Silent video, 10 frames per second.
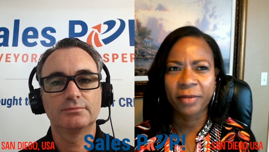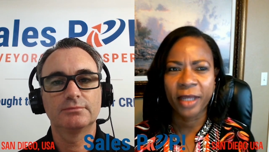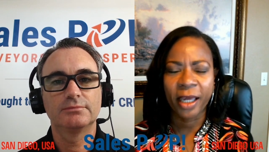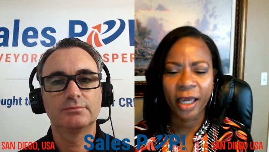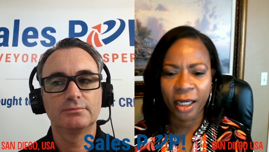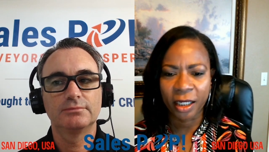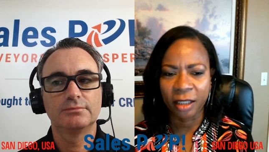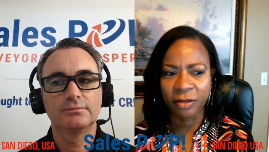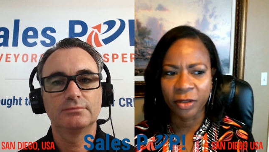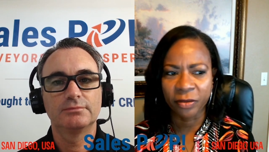Speaker 1: maybe the
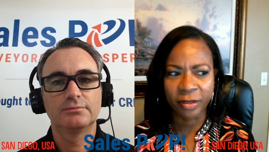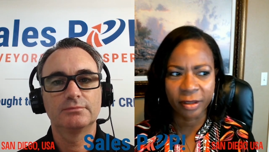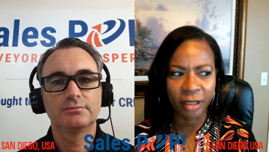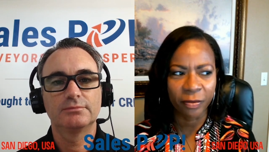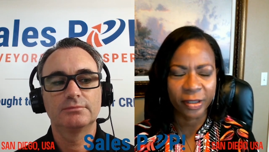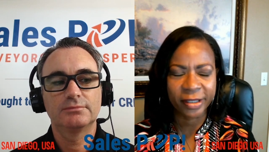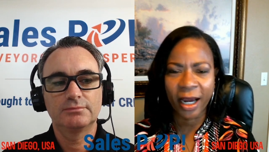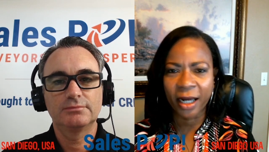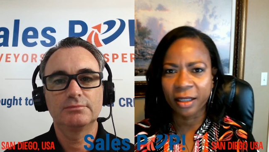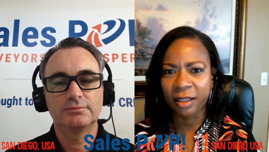80s, it was
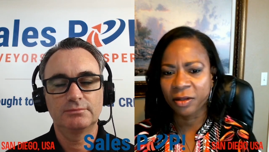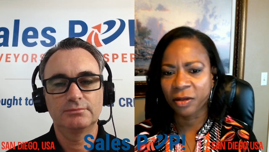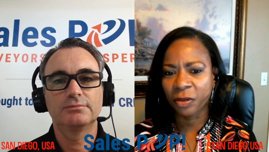kind of this